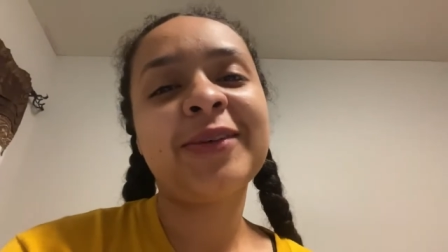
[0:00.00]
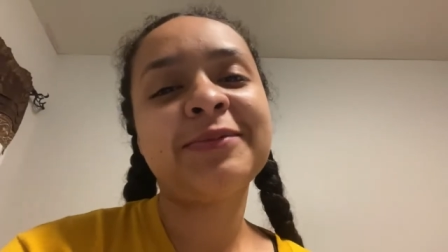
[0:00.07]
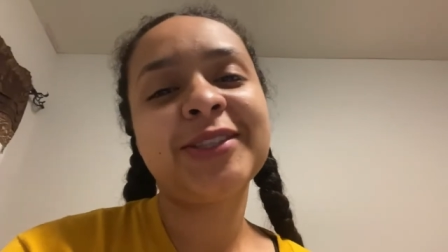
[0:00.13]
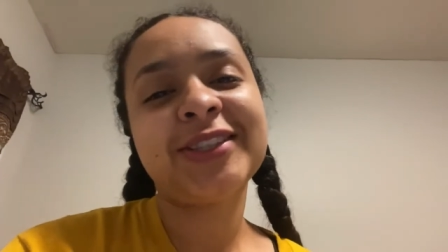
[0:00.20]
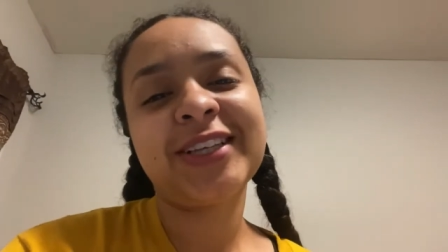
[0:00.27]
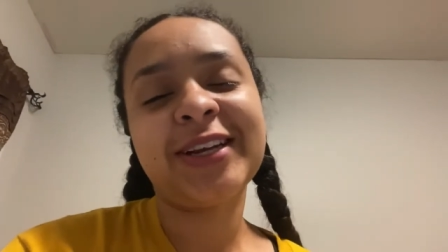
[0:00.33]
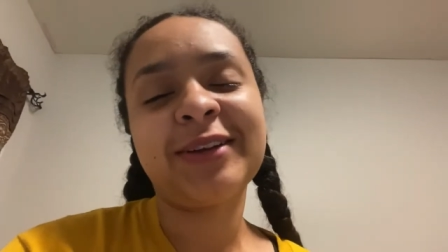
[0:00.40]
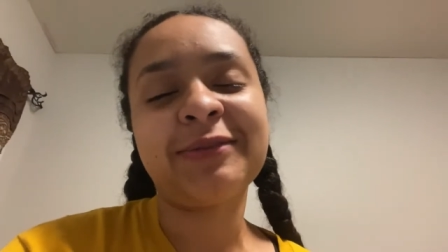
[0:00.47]
I'm
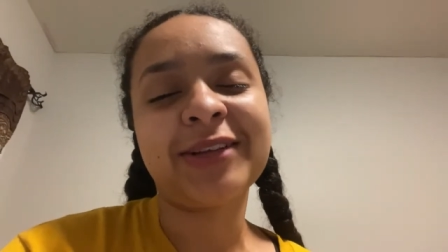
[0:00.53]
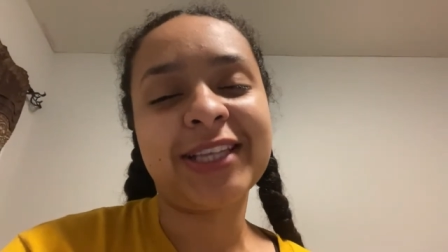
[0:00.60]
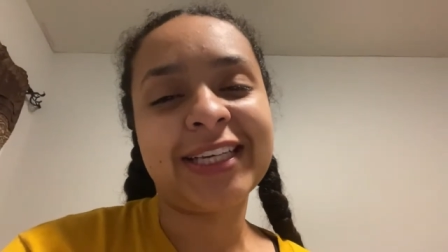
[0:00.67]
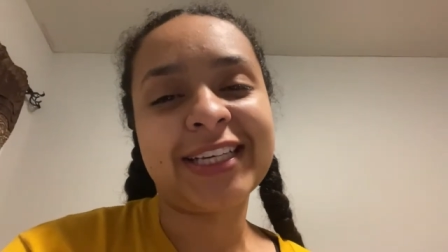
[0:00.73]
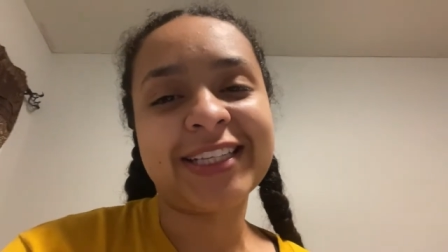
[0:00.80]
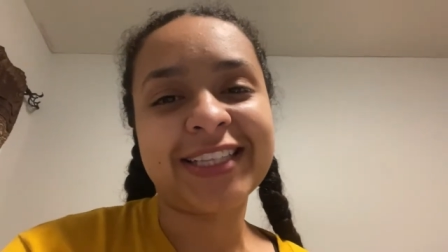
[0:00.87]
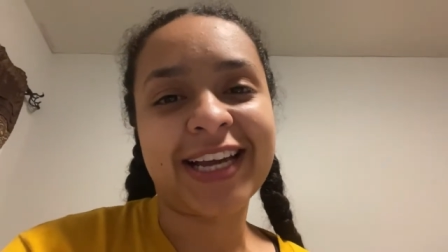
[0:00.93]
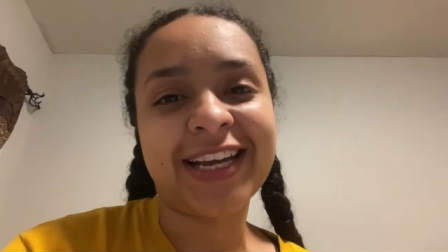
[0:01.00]
just like really
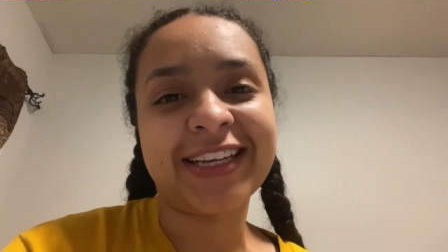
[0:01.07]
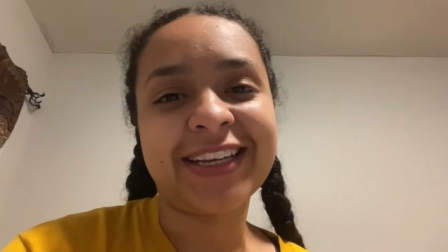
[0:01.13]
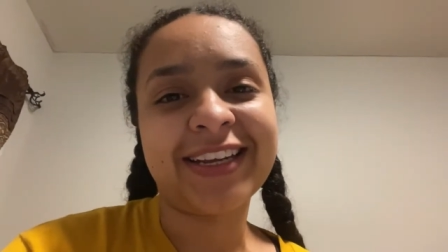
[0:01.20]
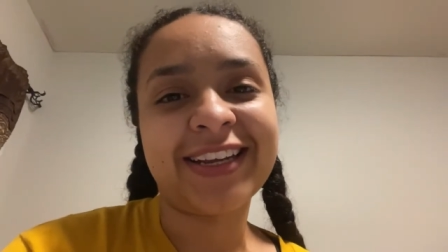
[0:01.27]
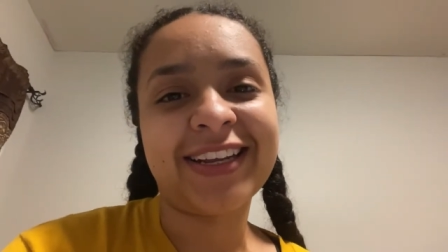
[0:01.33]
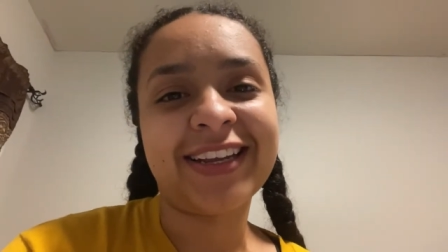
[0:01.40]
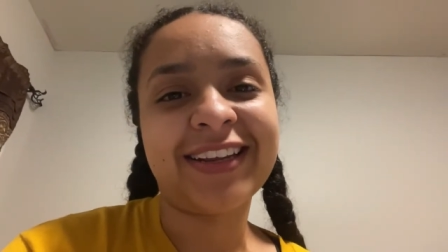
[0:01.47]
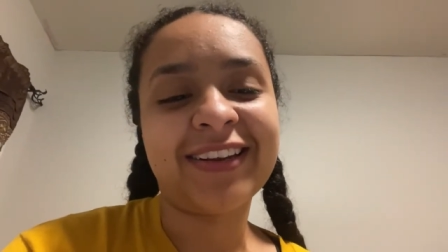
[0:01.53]

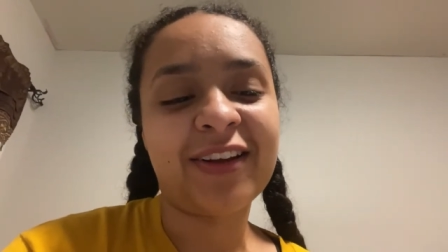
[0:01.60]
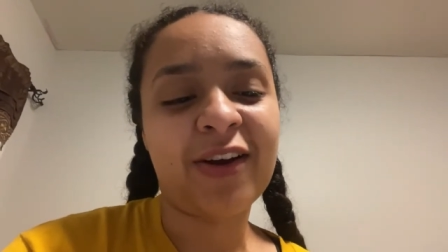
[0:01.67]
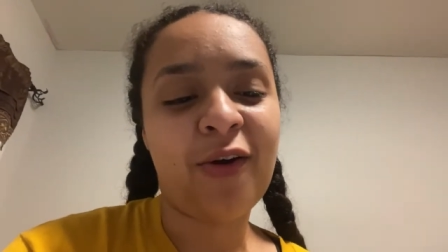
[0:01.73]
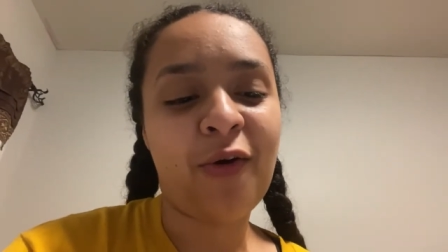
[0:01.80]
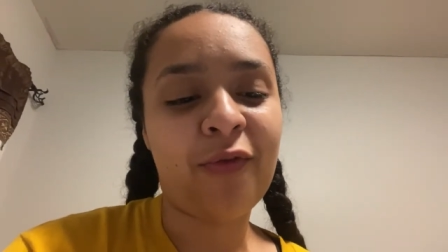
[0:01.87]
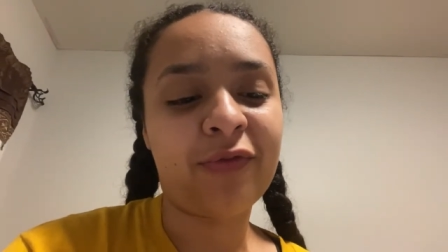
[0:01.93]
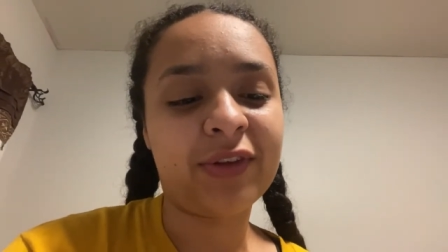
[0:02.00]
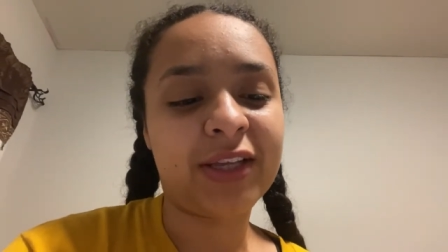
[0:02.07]
excited and
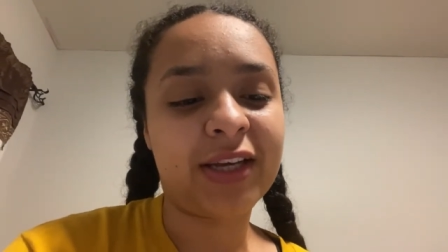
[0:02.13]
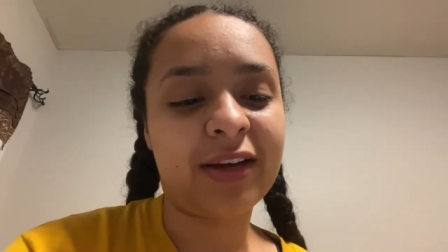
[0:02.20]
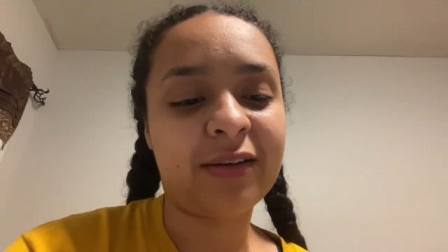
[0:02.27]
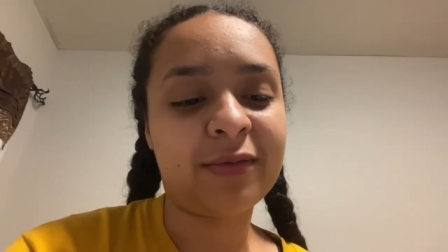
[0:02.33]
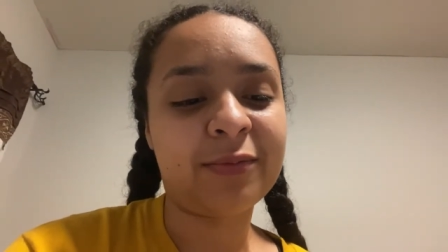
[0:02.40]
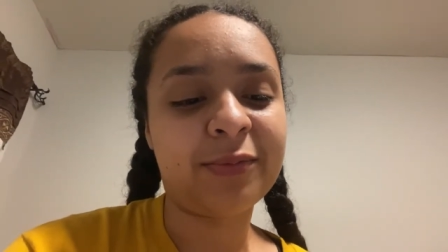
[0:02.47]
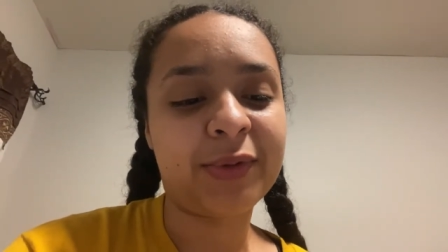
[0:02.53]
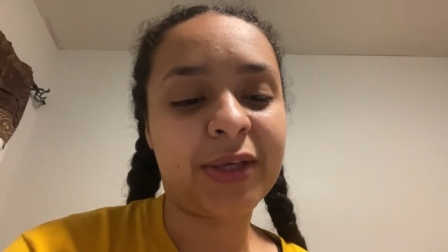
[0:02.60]
hopefully
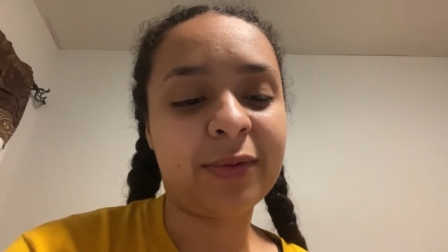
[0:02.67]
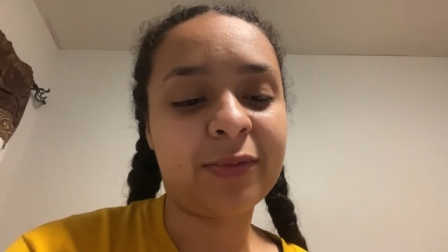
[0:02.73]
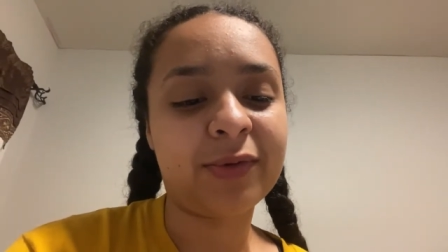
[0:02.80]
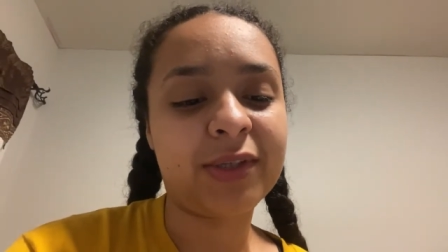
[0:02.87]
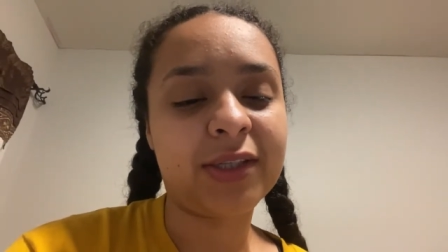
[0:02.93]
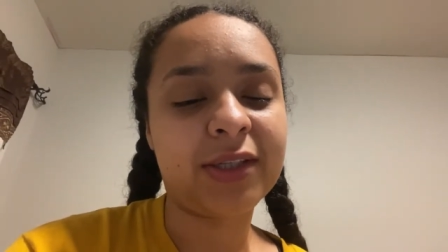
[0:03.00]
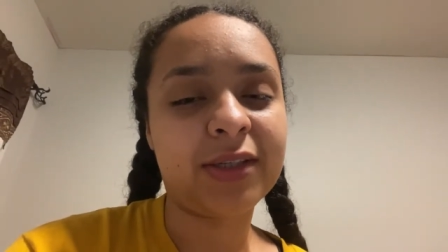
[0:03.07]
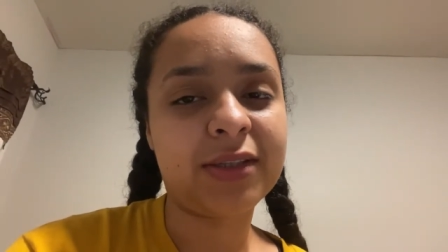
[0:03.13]
I'll be able
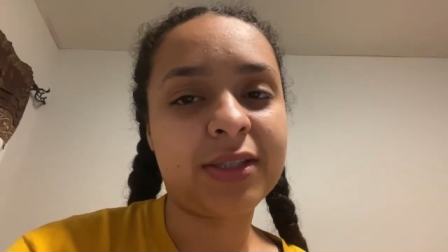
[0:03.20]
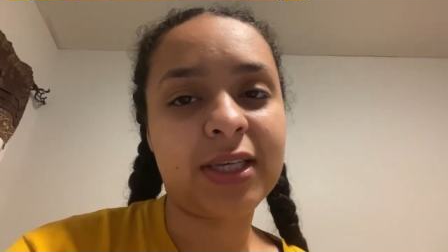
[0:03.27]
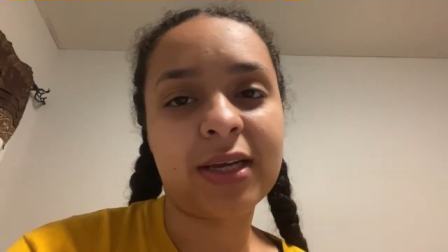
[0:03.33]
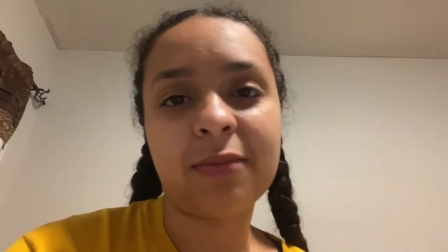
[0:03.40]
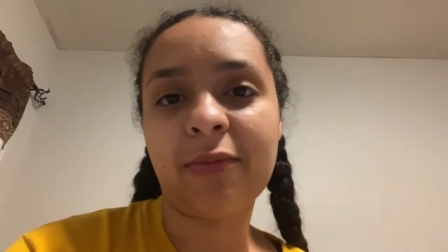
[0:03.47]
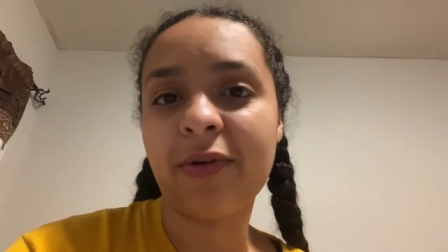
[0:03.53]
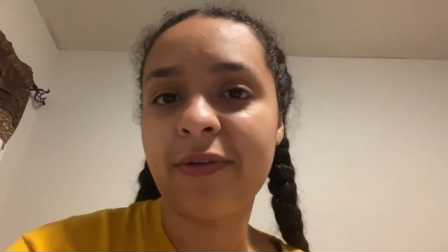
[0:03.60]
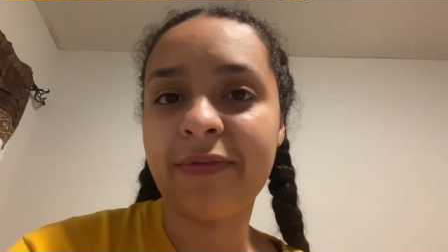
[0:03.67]
to
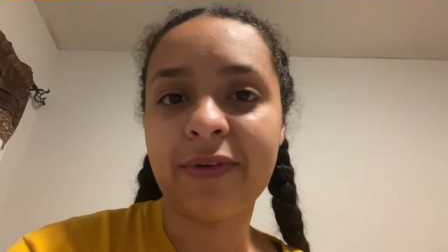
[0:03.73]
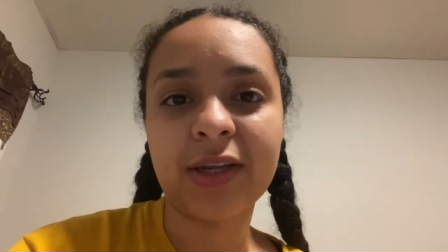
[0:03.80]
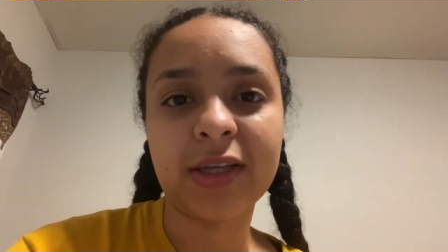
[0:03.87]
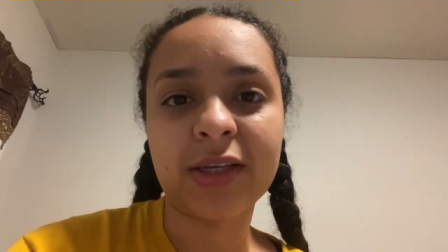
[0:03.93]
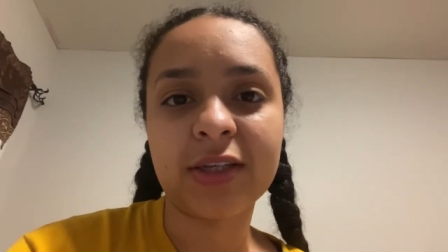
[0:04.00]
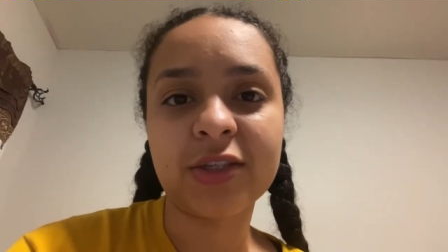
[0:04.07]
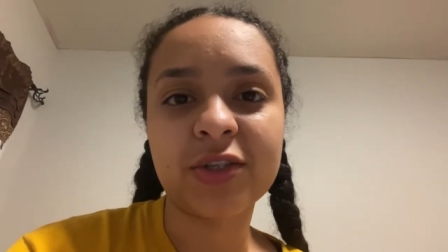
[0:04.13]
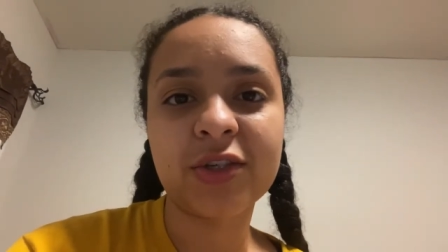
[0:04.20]
take more
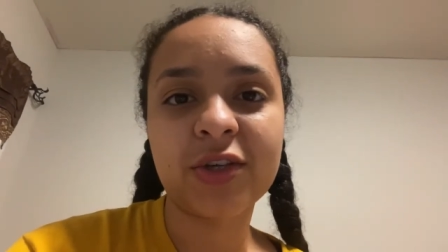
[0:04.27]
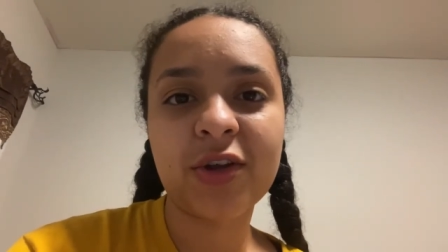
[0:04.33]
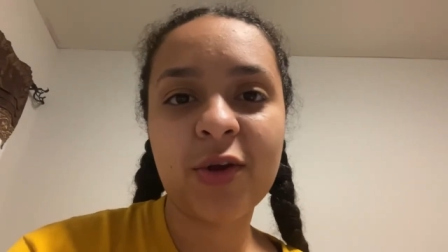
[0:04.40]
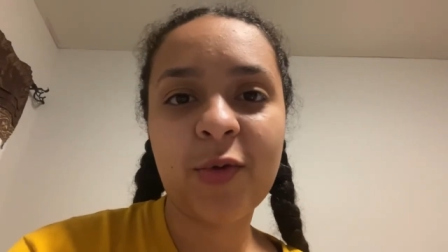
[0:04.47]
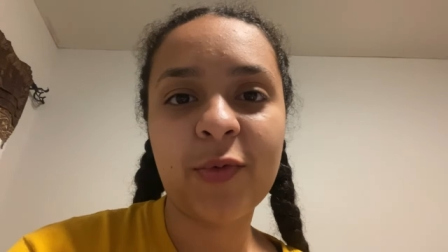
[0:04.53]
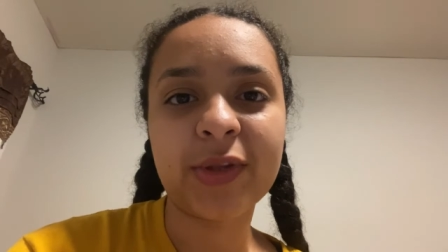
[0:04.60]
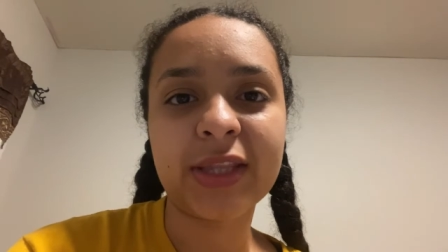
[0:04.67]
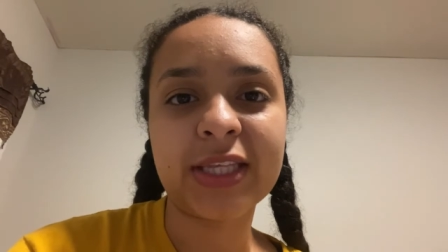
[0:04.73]
footage
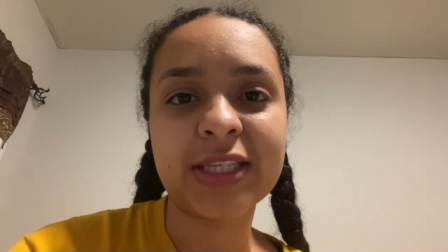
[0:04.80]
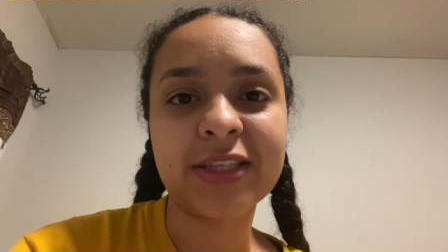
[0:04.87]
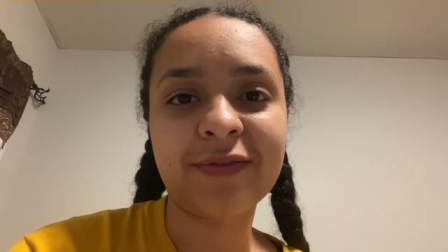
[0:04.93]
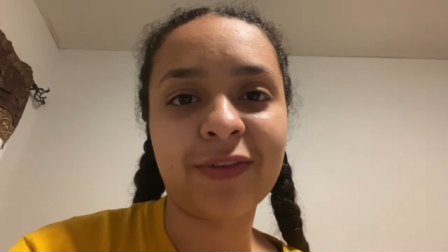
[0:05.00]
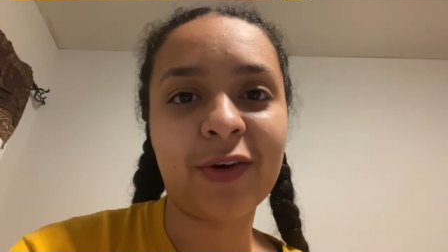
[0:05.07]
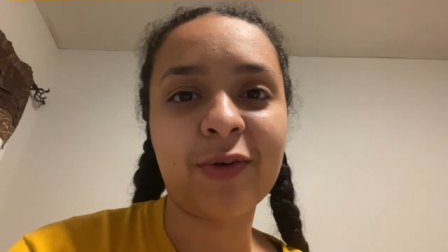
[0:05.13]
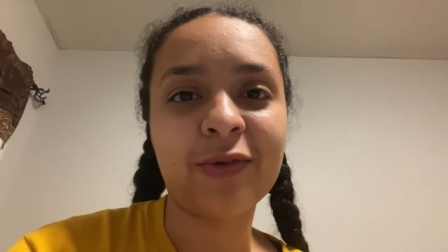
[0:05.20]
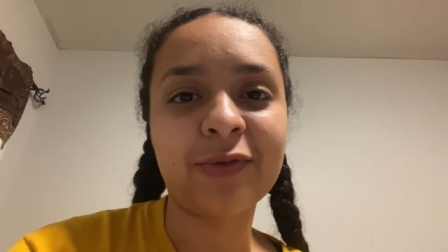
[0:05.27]
with this
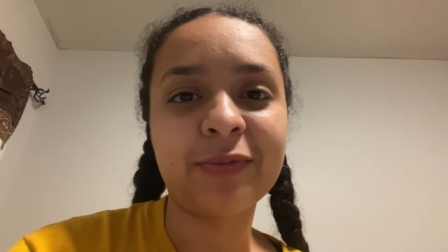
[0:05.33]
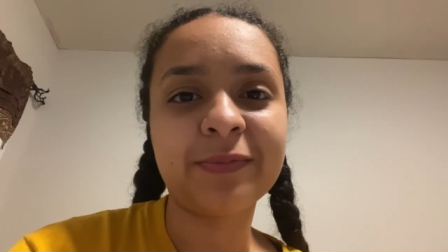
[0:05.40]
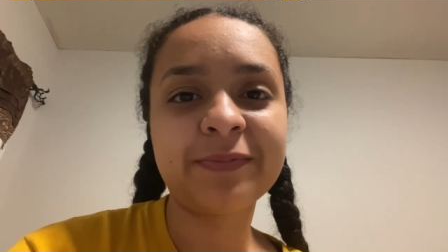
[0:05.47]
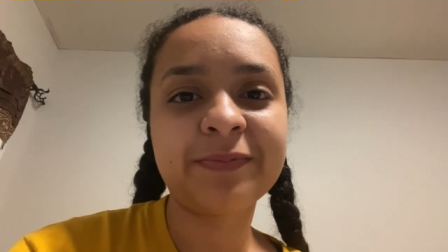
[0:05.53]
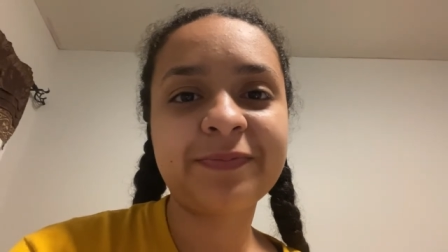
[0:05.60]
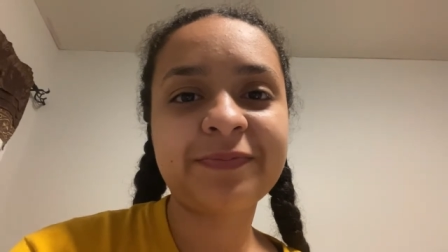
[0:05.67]
phone